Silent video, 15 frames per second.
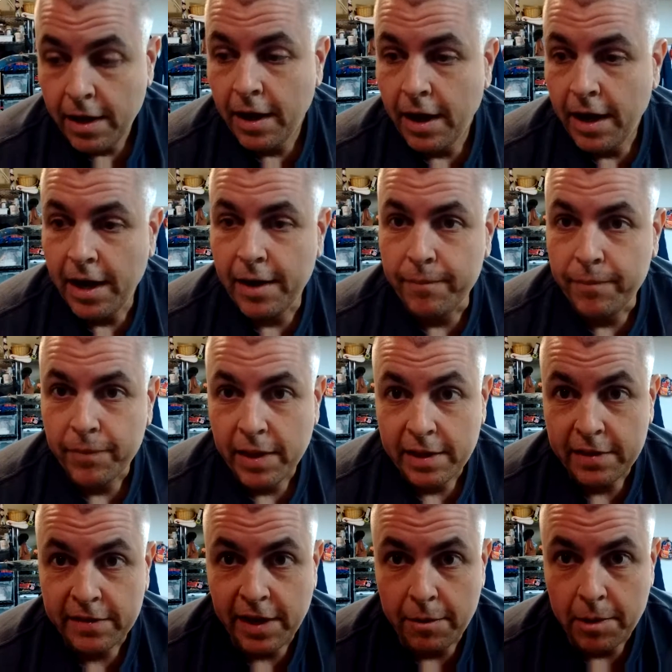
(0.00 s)
And
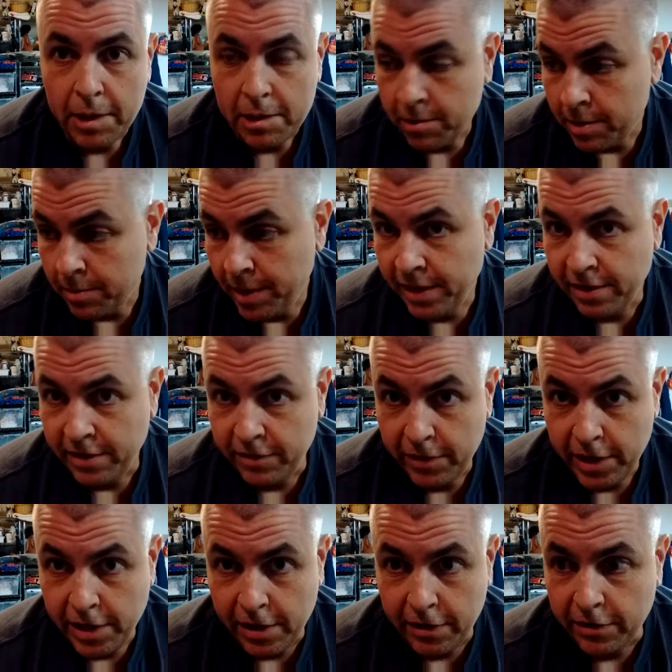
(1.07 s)
that's kind of why I wanted to make these
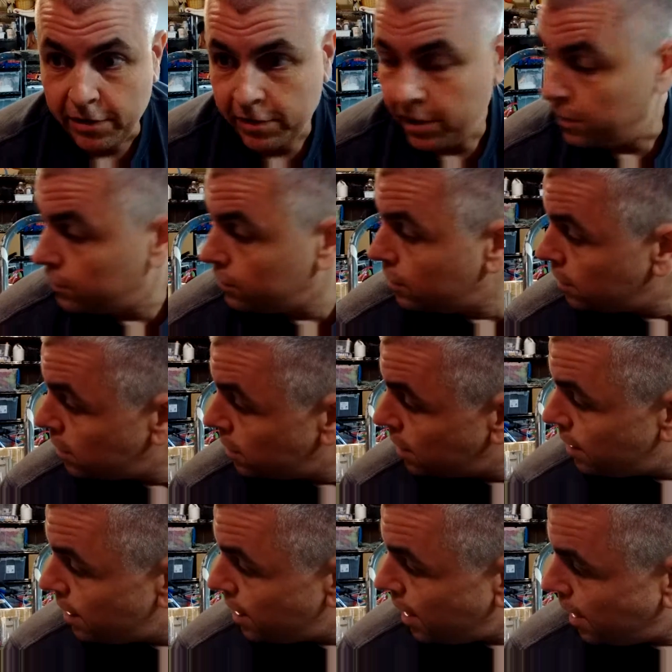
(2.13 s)
videos, is because
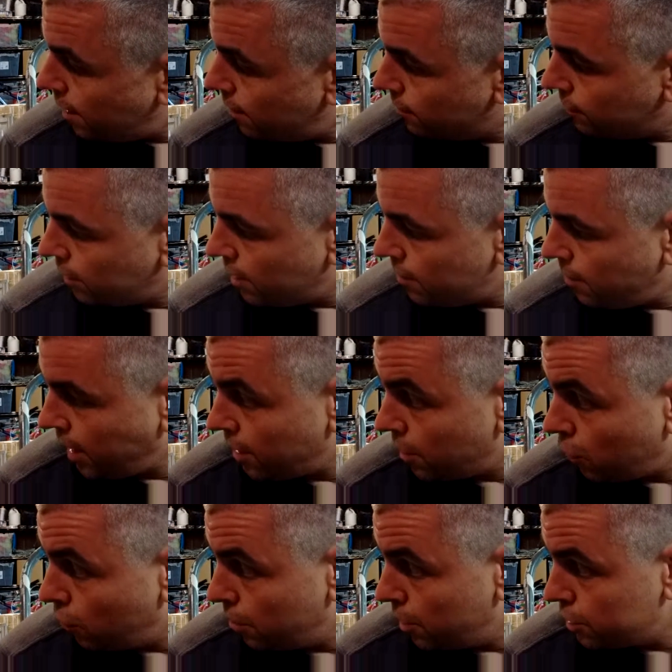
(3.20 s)
I painted a
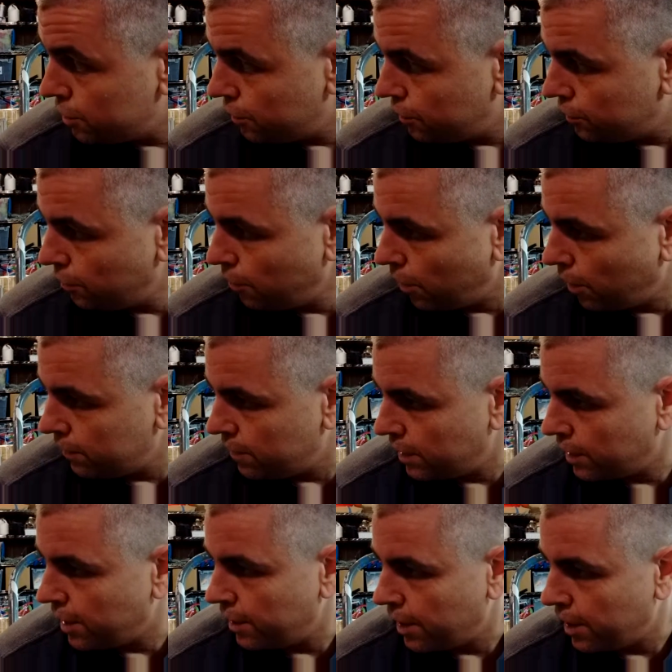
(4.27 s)
whole bunch of these doors and I
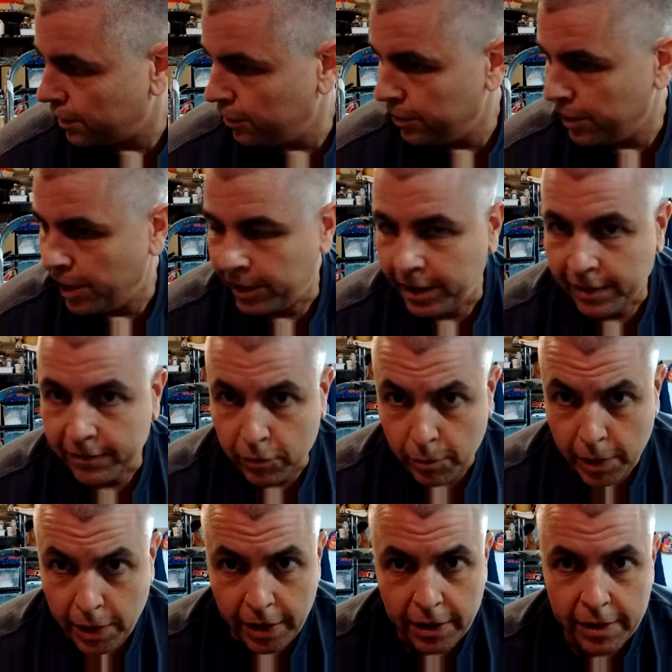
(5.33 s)
kind of got good at it after a
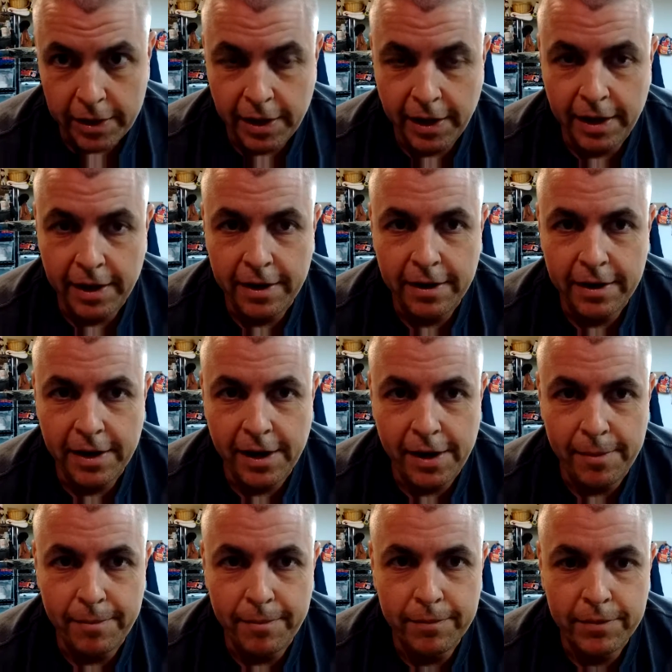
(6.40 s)
while, and
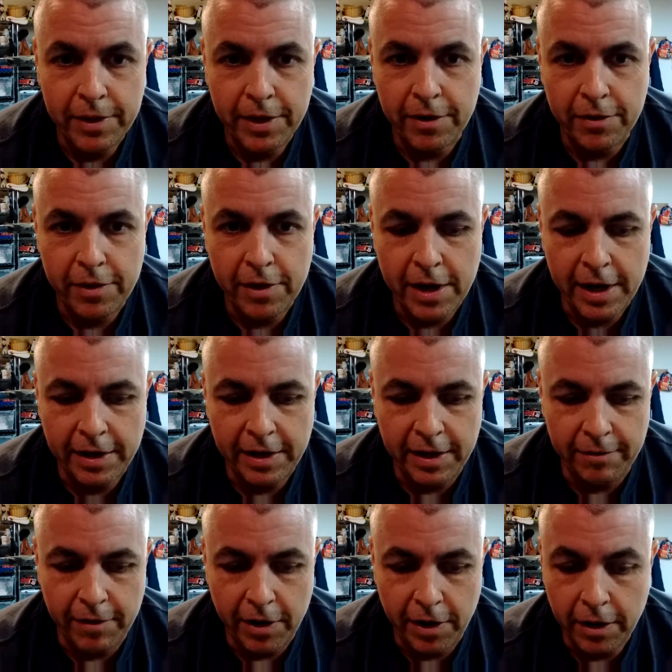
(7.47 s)
thought I'd
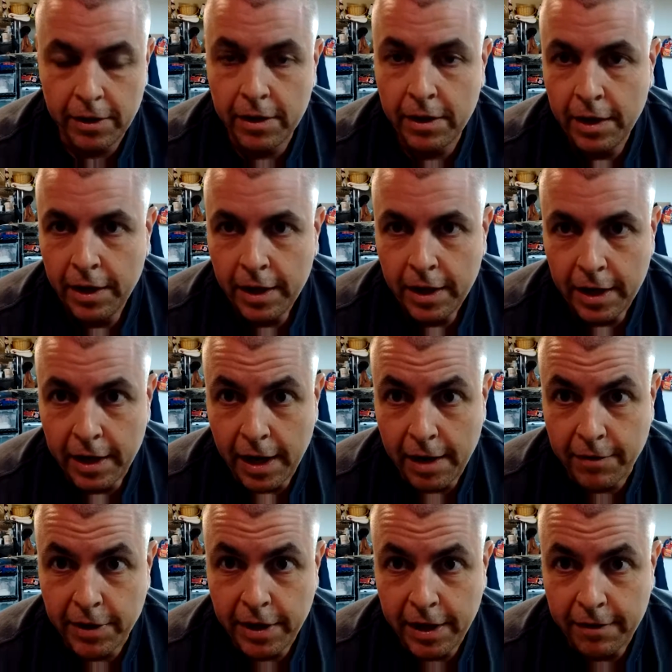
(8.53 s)
give an
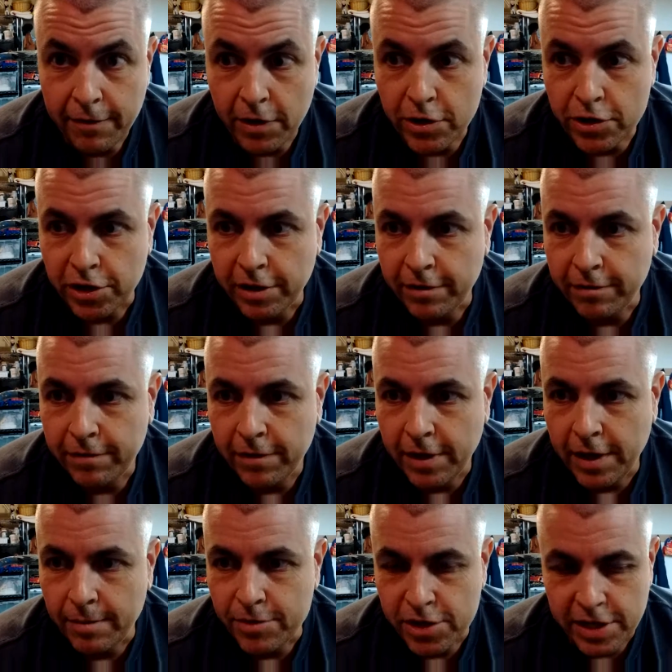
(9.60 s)
everyday version of
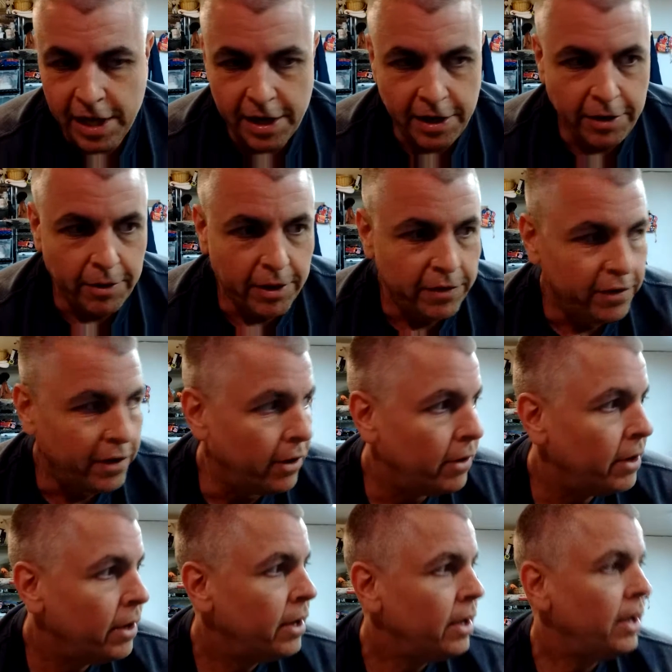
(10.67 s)
just how to do it. So
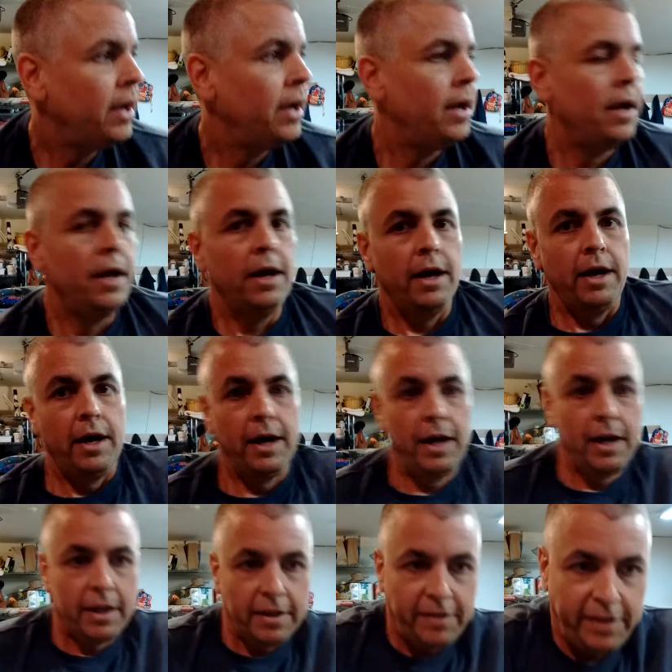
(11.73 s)

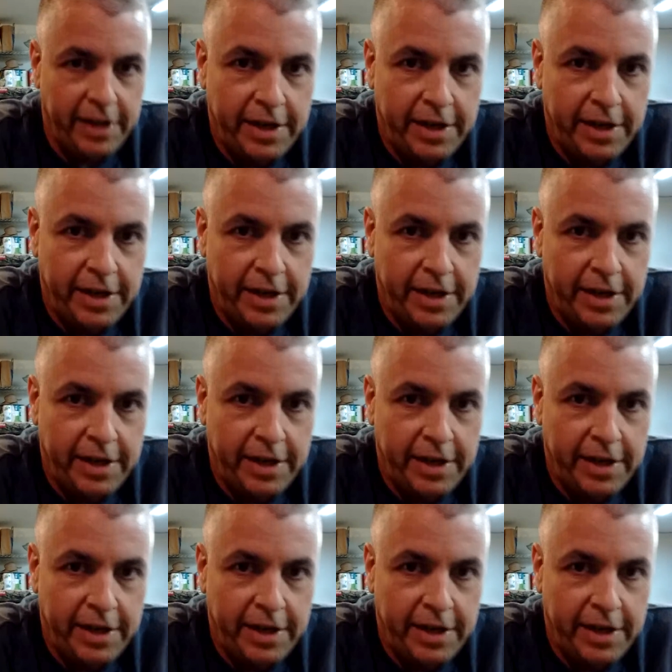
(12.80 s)
let's see